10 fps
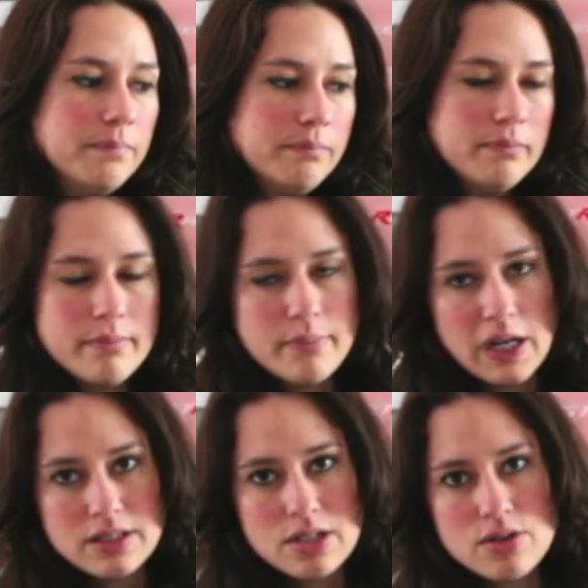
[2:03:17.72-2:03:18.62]

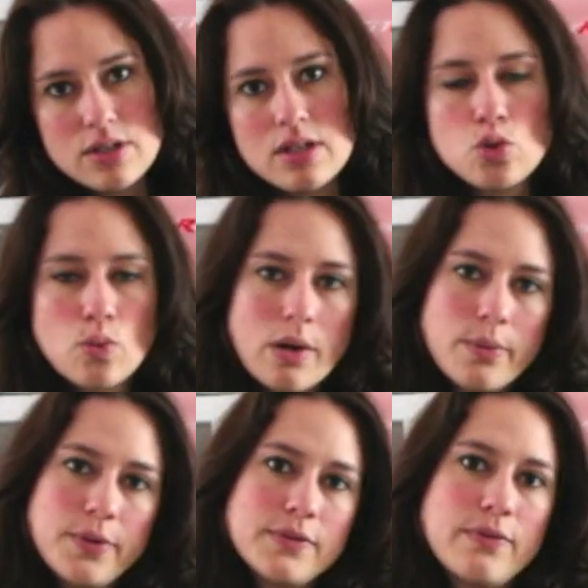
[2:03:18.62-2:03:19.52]
monsters, and it's
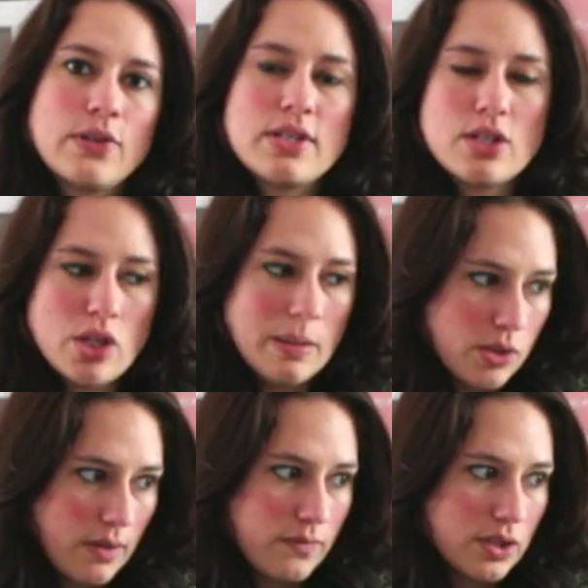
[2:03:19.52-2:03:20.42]
werewolves versus
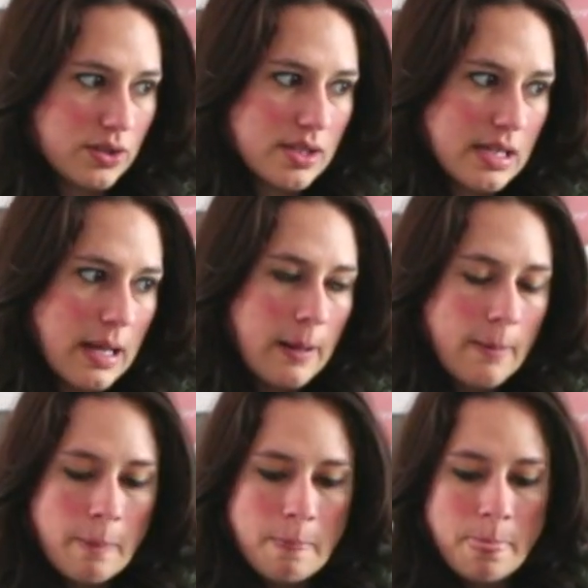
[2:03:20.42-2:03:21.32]
shapeshifters.
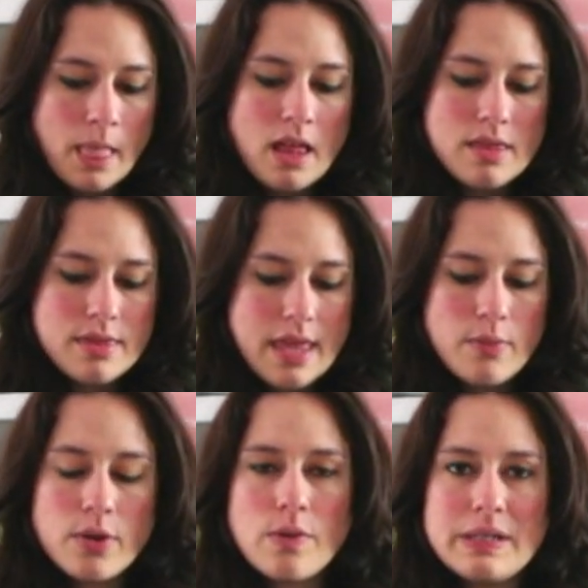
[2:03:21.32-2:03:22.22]
They
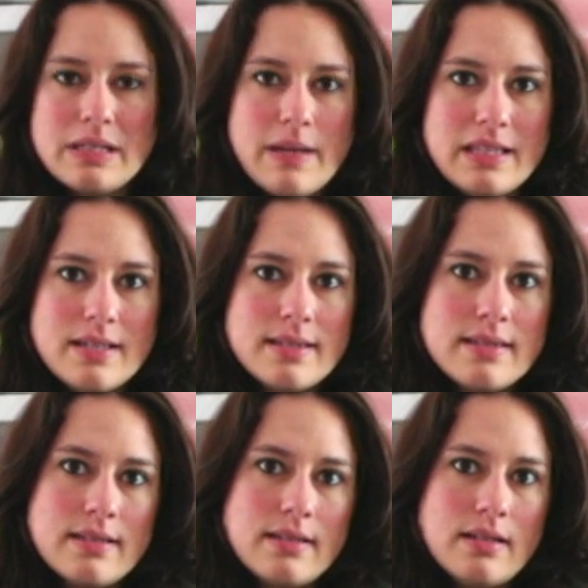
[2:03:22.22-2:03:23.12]
were going to make this
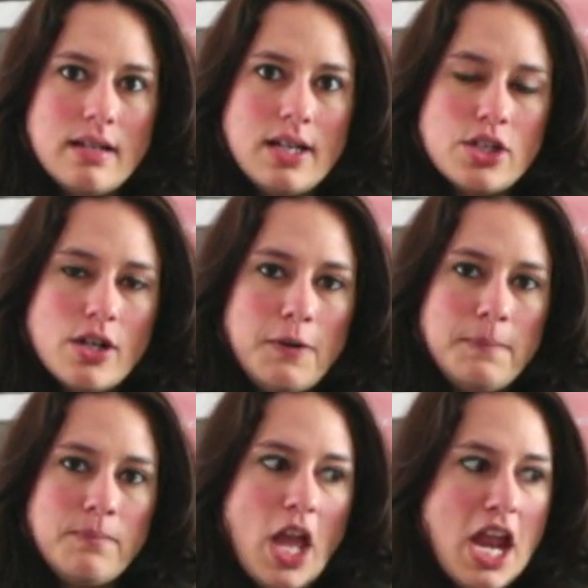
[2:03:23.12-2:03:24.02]
a show
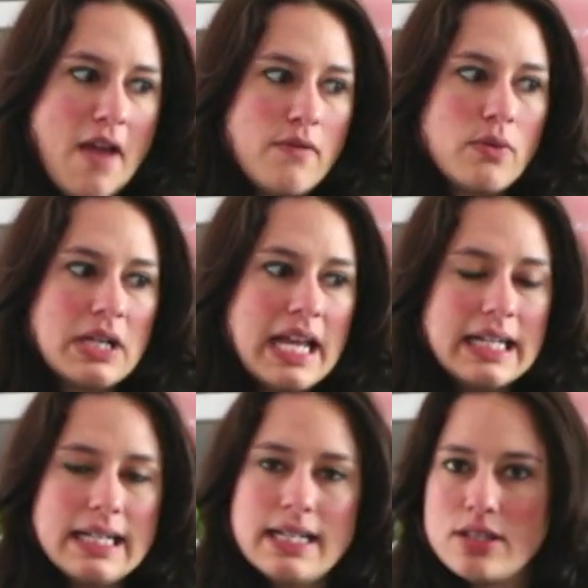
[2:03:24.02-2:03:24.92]
and everyone
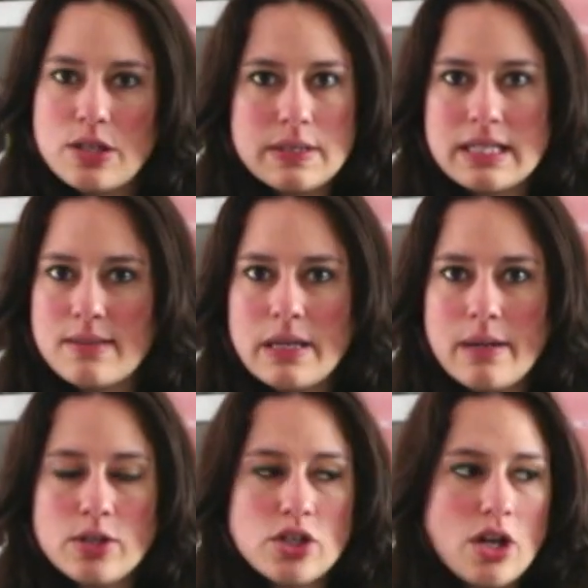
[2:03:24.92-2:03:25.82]
hated it, so it doesn't become a
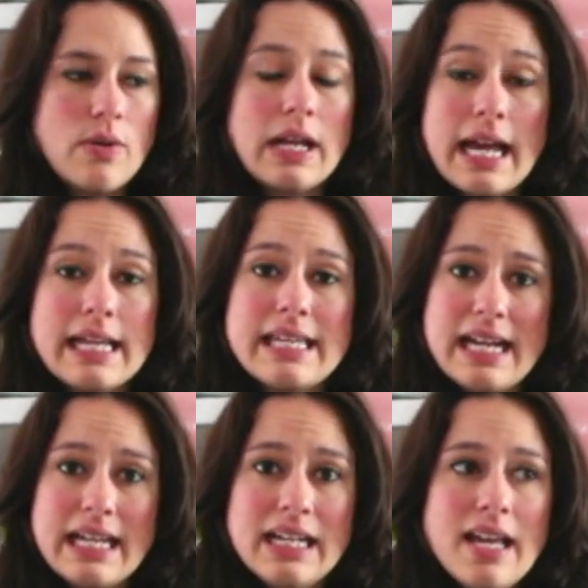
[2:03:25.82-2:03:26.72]
show. And I get
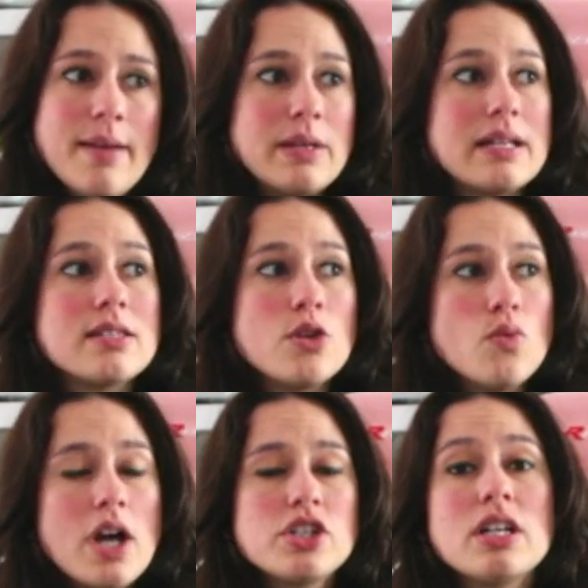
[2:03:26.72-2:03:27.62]
it because you
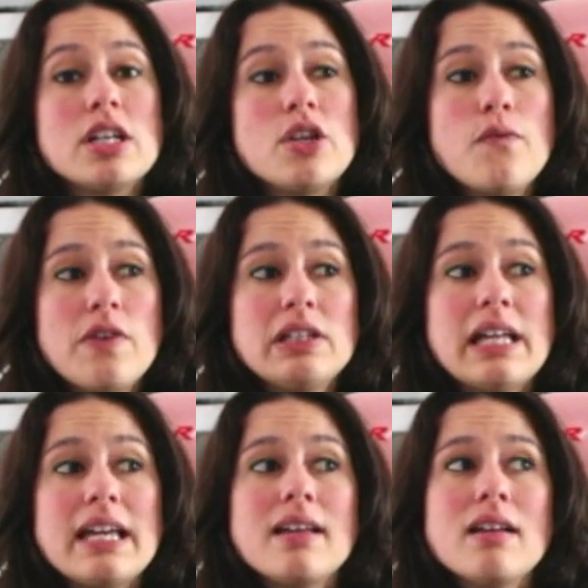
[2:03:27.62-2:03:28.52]
watch it and you feel
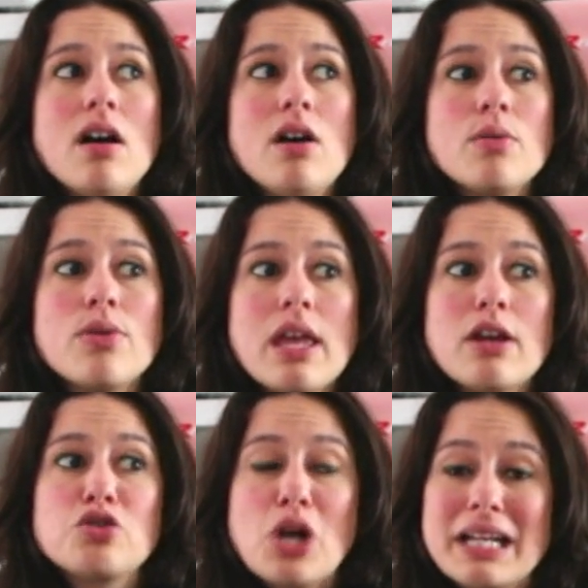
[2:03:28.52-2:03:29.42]
like, oh, they're
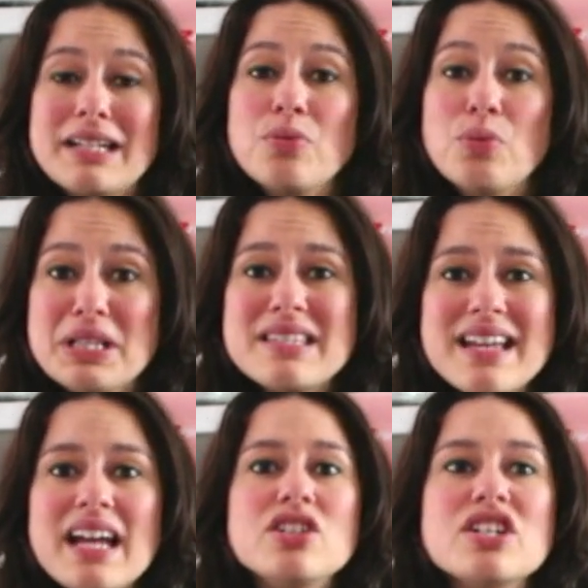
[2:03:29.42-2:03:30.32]
trying to once
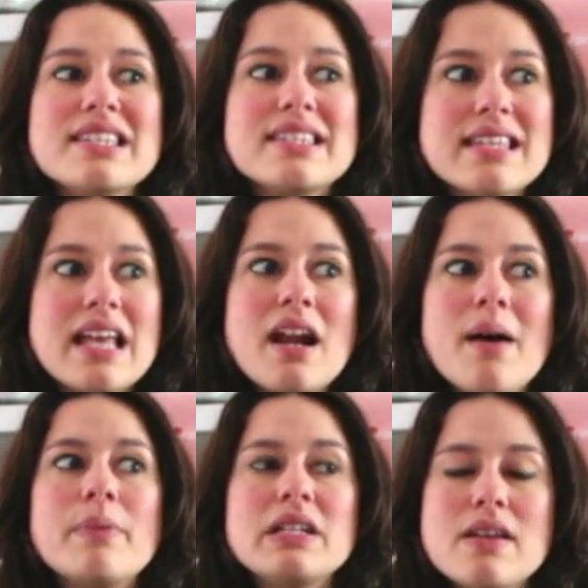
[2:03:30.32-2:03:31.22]
again just set up
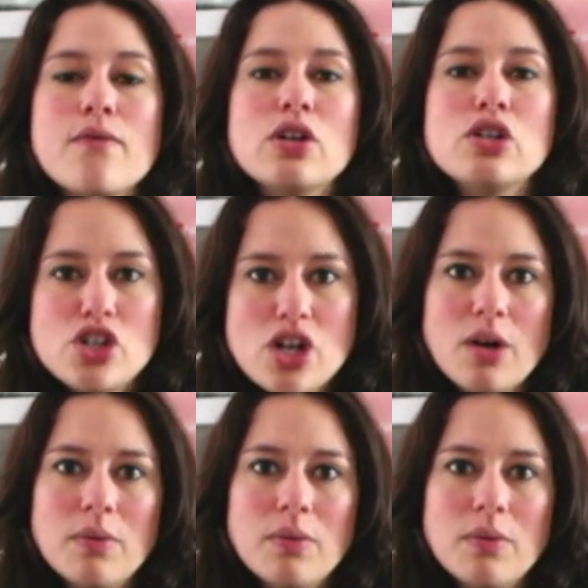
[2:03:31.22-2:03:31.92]
a different show,